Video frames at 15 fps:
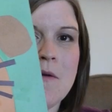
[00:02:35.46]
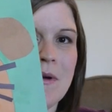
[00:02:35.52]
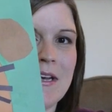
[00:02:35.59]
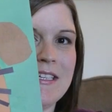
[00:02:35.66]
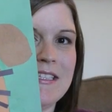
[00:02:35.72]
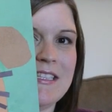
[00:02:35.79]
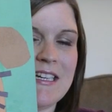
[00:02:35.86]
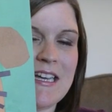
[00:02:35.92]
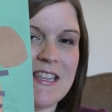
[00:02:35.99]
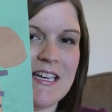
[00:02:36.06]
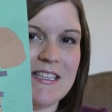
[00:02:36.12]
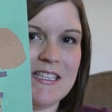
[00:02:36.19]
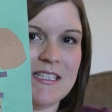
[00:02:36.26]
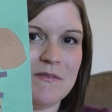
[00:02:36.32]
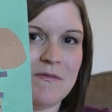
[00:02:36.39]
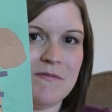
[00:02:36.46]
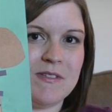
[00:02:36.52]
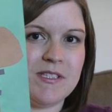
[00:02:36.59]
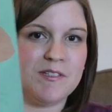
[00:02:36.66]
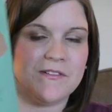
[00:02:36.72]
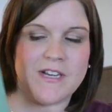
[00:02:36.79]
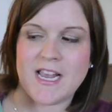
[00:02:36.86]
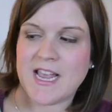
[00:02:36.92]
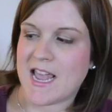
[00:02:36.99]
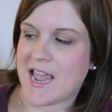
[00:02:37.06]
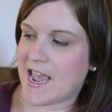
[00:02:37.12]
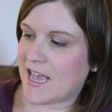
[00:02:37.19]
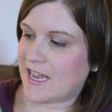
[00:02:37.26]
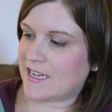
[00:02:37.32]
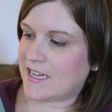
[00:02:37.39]
But I thought this one was great,
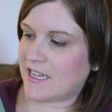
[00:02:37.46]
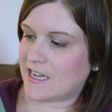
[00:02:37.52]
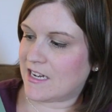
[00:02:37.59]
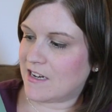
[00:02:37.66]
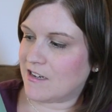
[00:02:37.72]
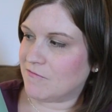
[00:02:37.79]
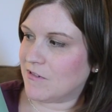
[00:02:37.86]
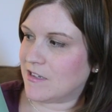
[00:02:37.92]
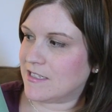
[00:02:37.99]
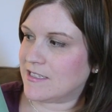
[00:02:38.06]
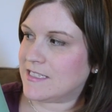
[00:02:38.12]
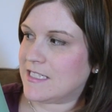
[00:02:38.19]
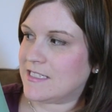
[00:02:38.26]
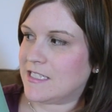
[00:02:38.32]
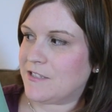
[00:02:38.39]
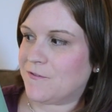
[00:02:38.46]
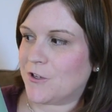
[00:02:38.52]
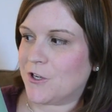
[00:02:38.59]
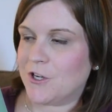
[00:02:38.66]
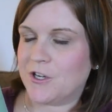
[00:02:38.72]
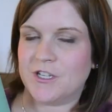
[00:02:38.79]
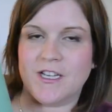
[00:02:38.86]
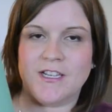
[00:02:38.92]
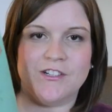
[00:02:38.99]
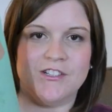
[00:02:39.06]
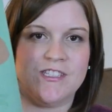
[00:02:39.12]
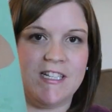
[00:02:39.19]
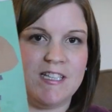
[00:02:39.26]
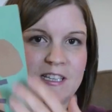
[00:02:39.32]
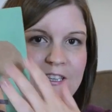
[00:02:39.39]
and it was easy for her to
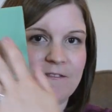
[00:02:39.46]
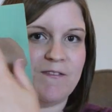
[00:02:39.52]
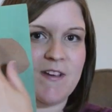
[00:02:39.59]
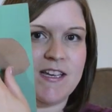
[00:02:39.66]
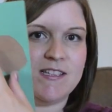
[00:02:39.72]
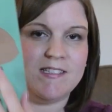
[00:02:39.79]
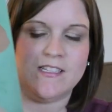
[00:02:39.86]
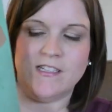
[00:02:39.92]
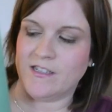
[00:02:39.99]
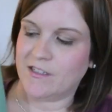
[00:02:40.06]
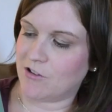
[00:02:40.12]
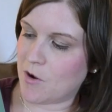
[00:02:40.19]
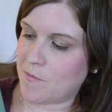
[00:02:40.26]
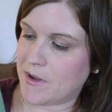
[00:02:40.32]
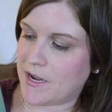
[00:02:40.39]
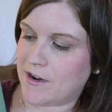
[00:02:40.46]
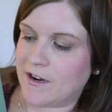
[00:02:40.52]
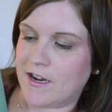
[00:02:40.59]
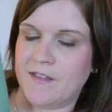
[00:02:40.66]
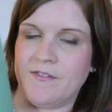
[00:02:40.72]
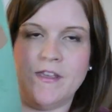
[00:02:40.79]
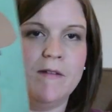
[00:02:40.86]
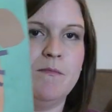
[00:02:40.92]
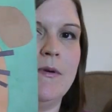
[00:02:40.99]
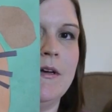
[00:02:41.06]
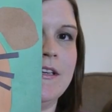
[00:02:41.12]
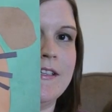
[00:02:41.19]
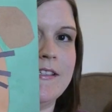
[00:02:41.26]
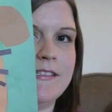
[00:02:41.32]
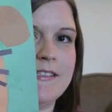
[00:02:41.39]
understand that the face needed to go up here and then
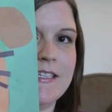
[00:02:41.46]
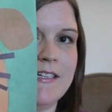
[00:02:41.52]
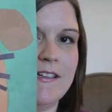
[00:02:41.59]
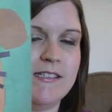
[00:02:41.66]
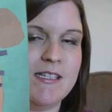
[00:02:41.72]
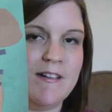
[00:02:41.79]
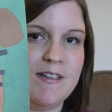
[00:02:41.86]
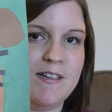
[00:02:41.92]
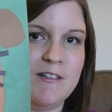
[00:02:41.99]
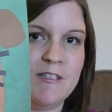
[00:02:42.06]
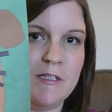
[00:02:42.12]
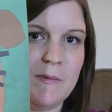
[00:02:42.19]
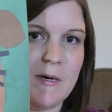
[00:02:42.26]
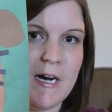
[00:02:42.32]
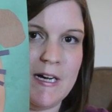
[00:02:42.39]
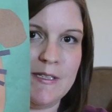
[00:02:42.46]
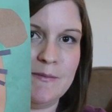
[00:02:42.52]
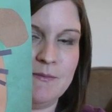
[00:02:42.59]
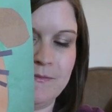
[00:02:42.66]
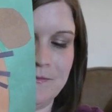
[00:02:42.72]
put his tail down here at the bottom.